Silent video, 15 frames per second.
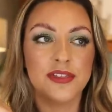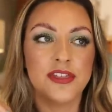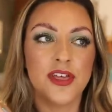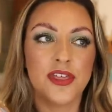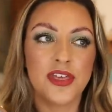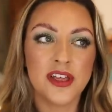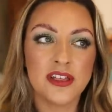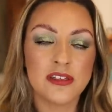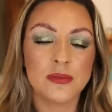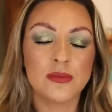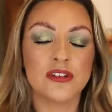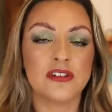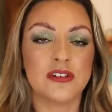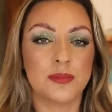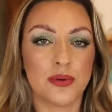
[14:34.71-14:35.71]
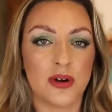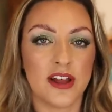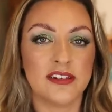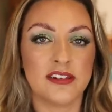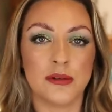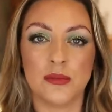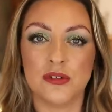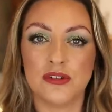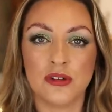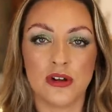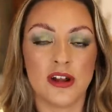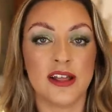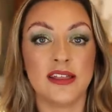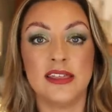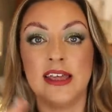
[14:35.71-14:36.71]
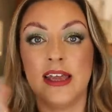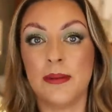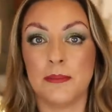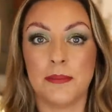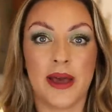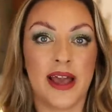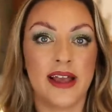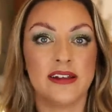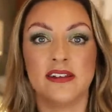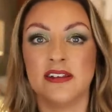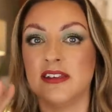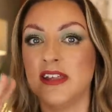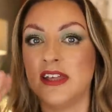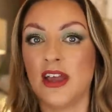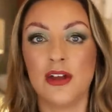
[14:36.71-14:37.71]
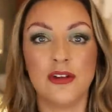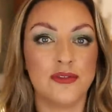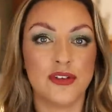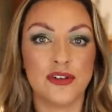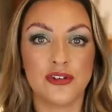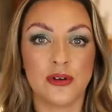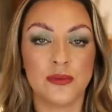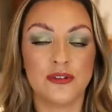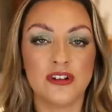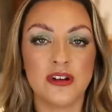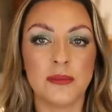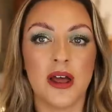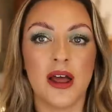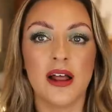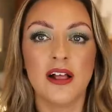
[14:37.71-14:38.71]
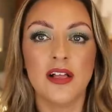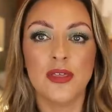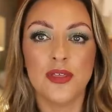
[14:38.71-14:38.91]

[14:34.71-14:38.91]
the thing that was surprising was not like the impact and the over the top shimmer.